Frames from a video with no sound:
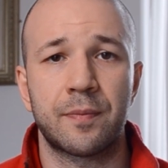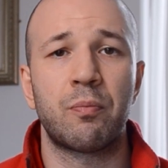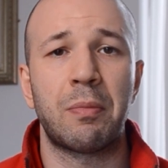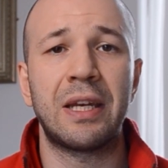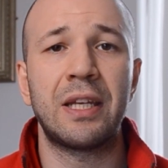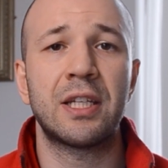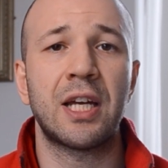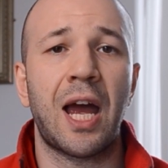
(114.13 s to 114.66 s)

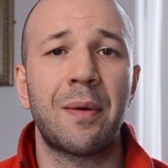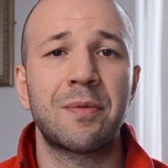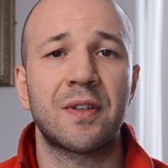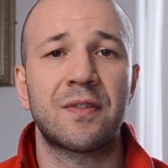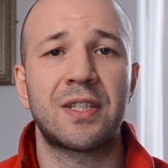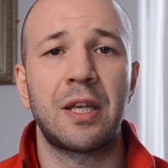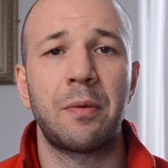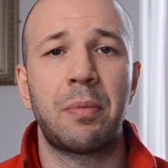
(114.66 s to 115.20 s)
Many times
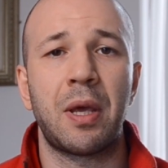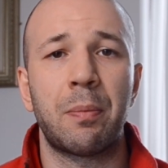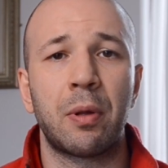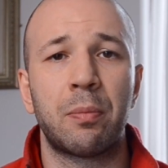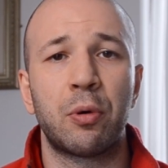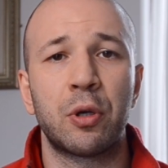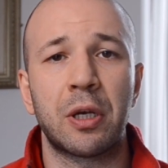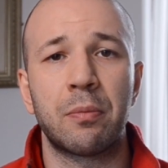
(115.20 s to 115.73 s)
I've seen people
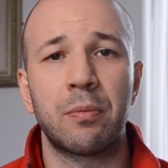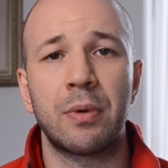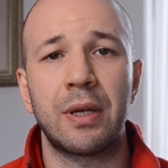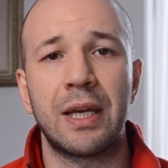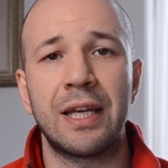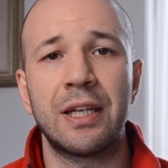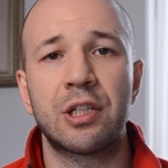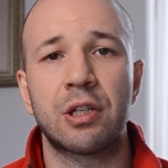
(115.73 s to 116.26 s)
putting
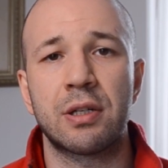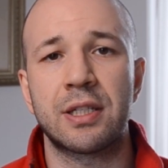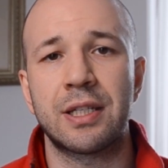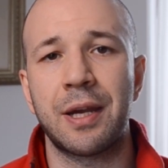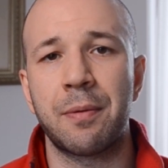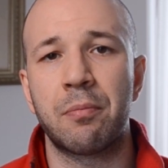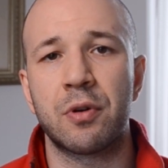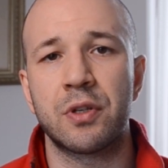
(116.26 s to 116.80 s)
interest
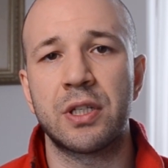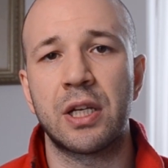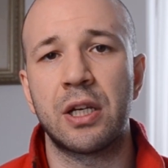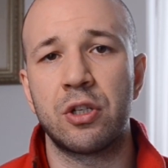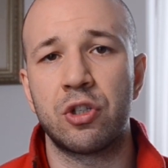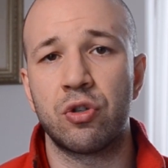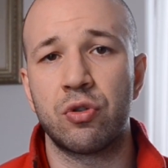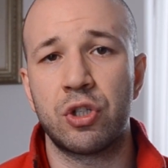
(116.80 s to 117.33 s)
in
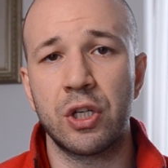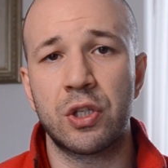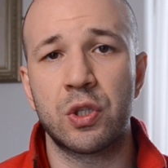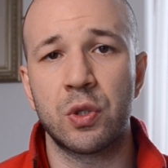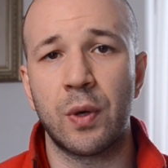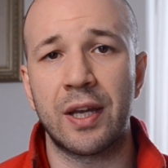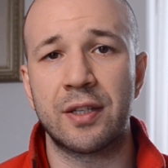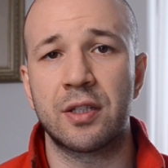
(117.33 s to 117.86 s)
Brazilian
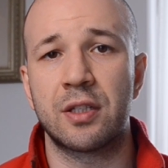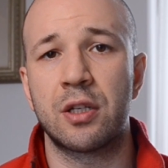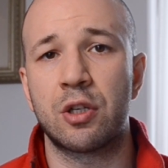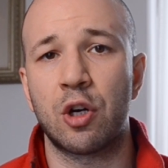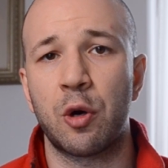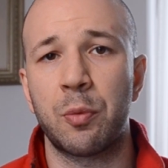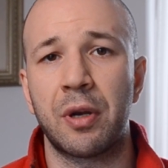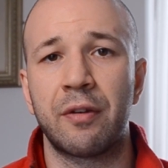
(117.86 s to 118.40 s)
Jiu-Jitsu as a
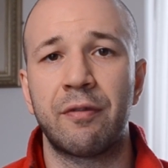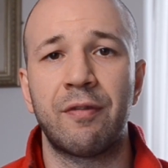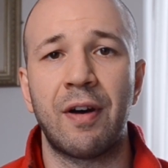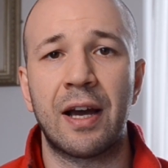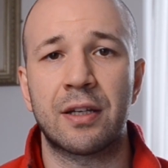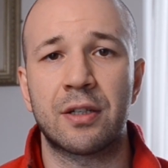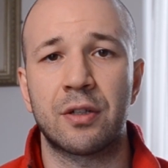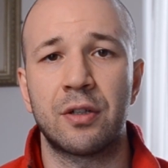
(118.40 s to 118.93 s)
determining
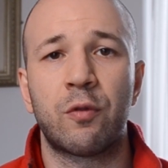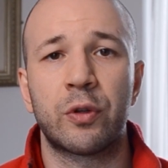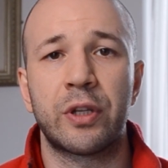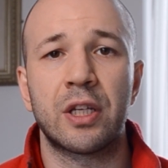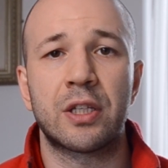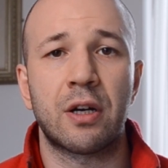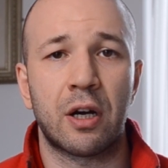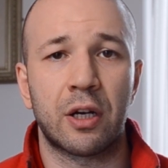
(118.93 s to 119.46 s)
factor for
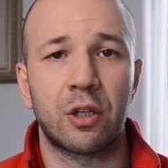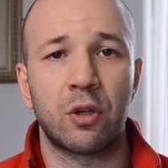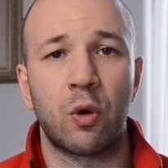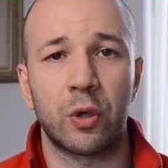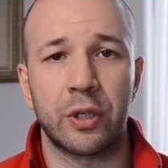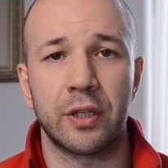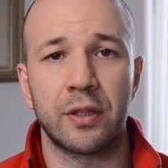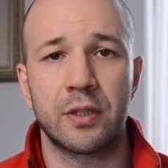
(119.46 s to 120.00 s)
their target
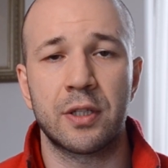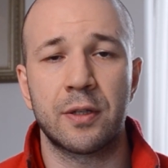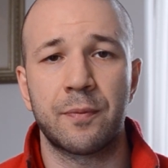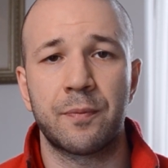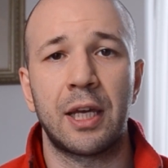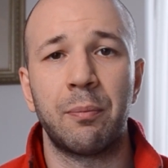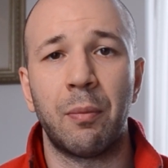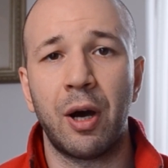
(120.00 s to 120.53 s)
audience.
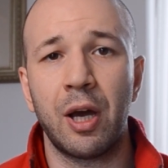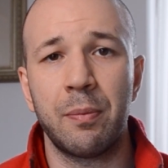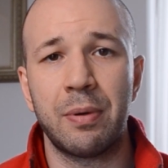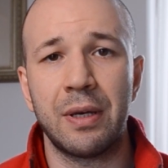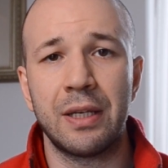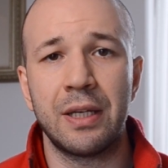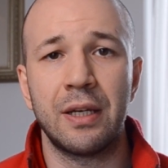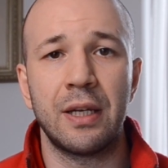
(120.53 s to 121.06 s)
In my
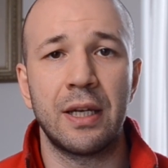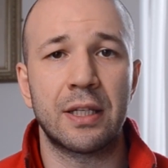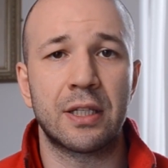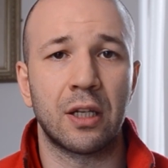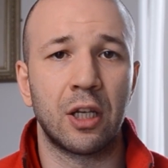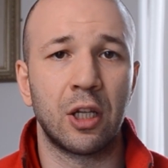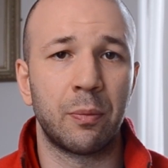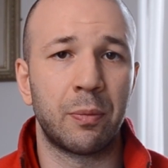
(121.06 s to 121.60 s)
opinion, it's
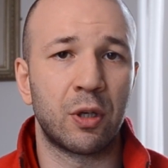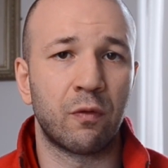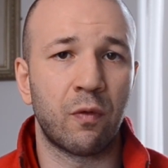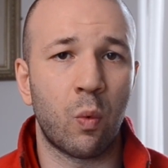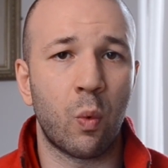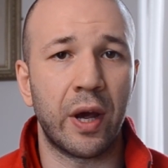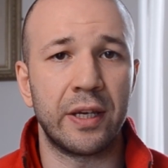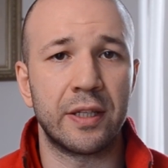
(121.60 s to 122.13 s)
a little bit of a
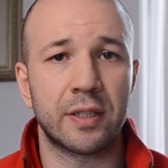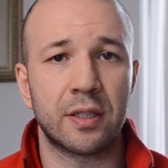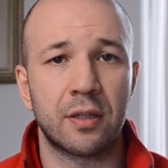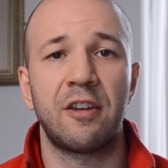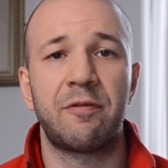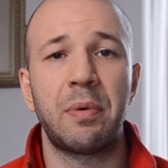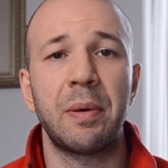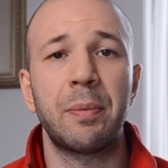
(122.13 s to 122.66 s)
waste.
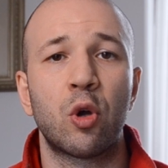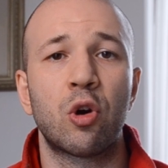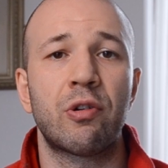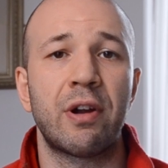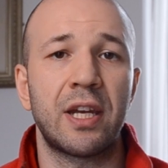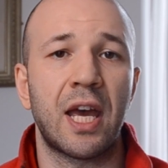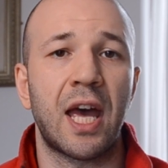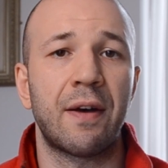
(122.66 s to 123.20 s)
If
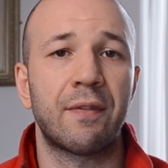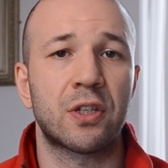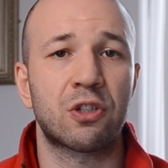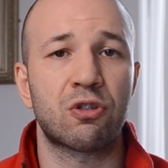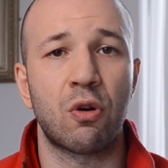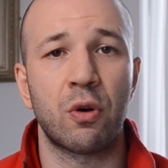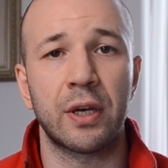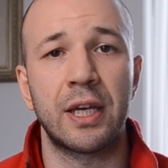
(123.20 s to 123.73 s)
already have a
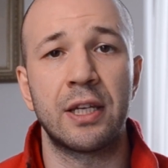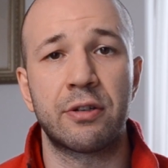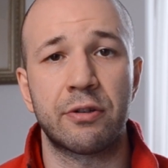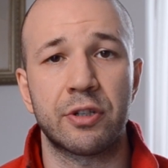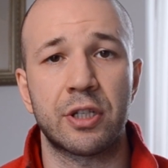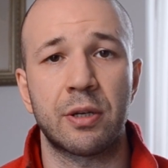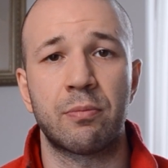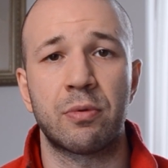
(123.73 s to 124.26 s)
strong
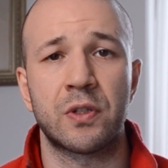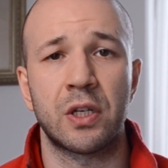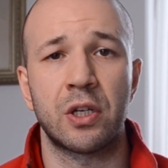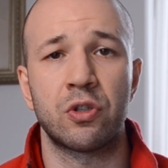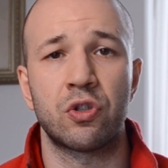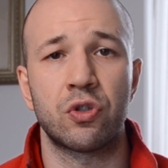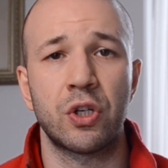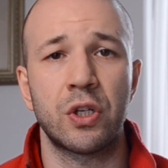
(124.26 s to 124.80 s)
interest in
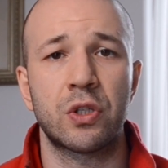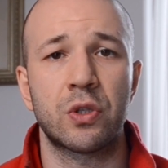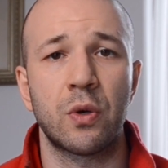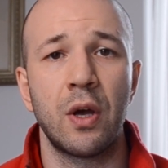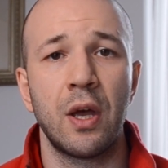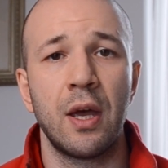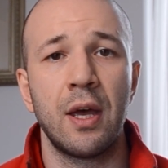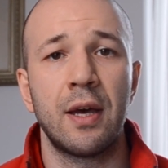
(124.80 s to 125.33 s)
Brazilian Jiu-Jitsu,
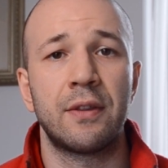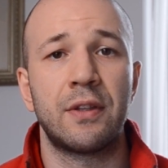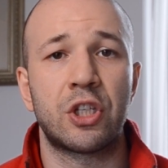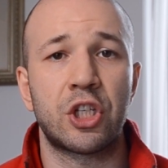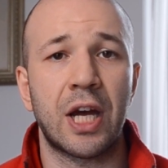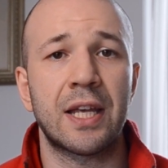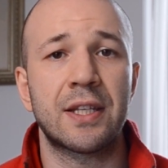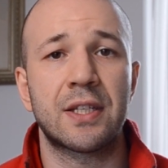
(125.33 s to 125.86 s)
the
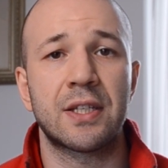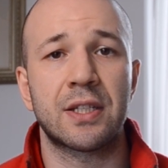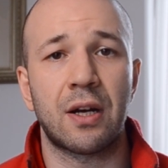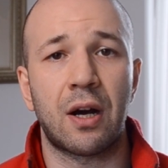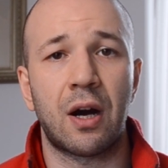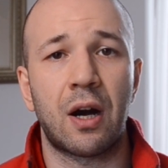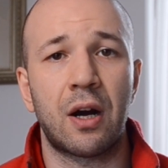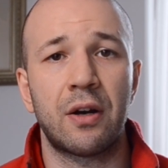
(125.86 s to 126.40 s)
chances
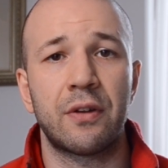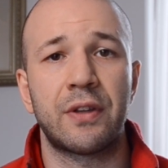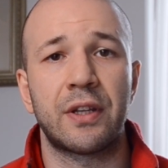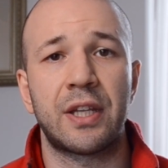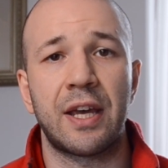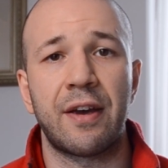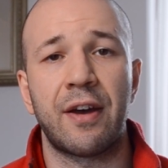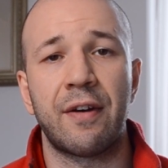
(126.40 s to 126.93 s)
are
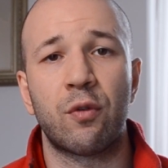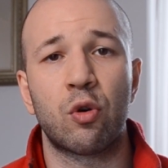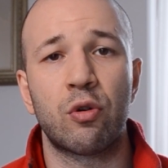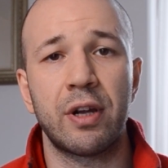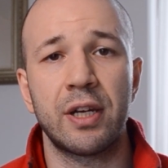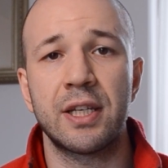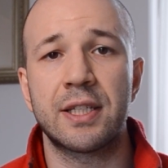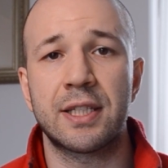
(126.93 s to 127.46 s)
that they have
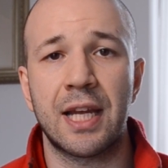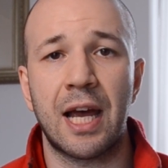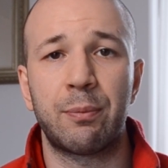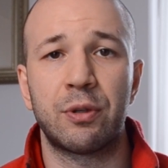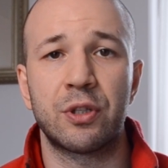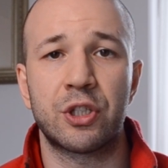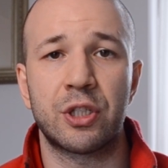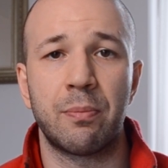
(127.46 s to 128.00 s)
already
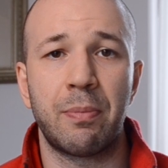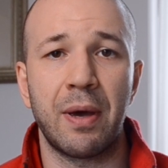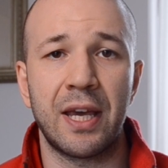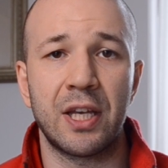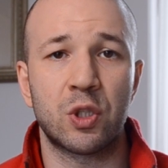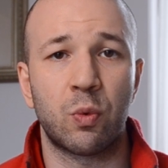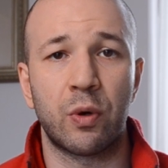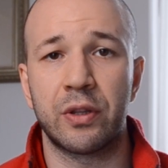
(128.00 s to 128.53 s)
established a
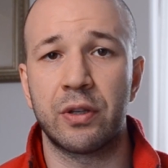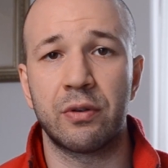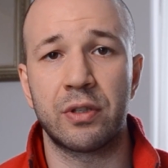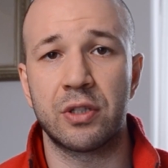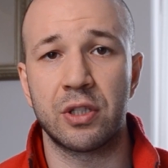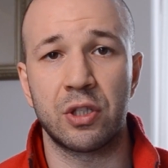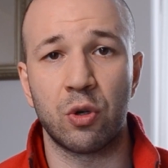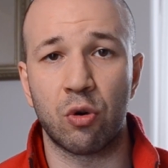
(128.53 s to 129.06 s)
base, whether
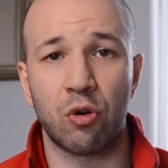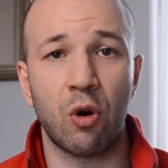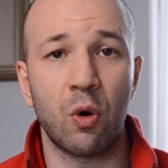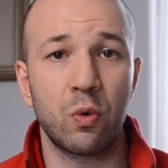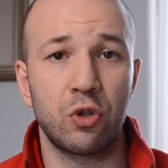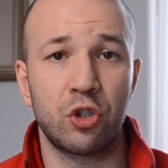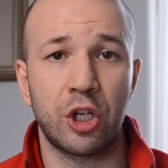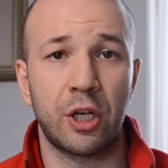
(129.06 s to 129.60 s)
it's your
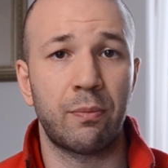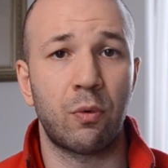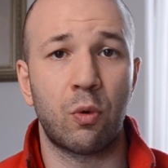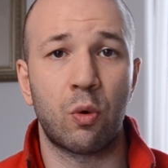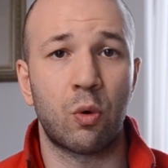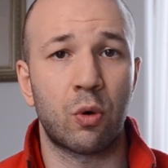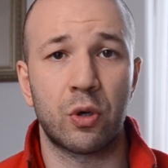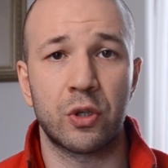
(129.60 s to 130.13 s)
own gym
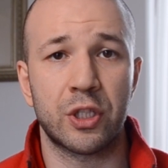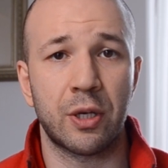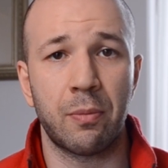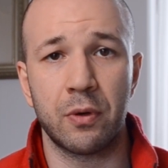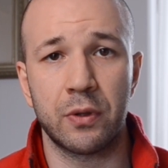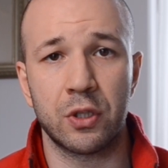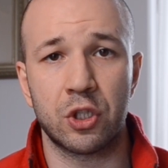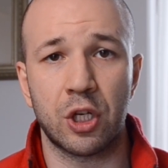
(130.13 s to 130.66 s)
or
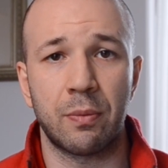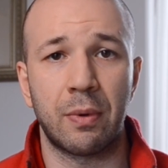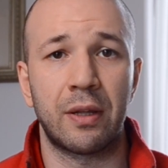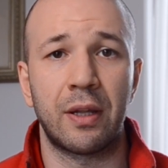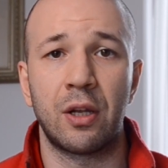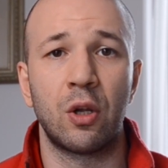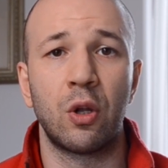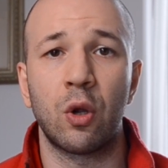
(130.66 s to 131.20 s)
some other gym,
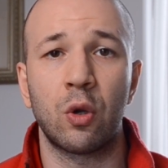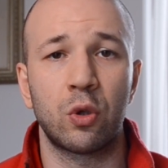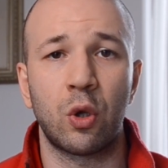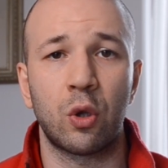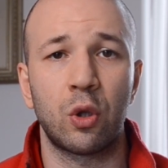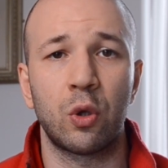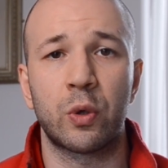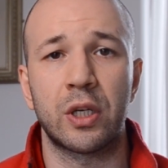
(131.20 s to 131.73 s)
and they're
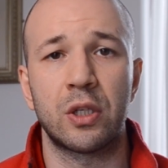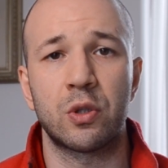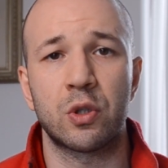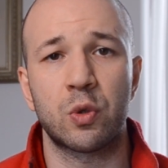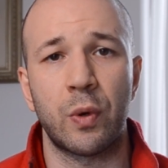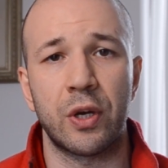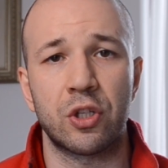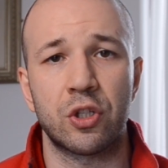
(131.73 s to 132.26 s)
not looking to
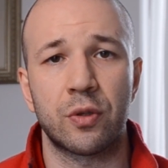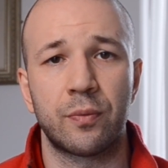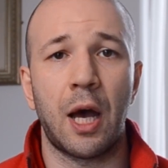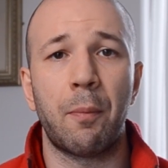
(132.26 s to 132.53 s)
switch.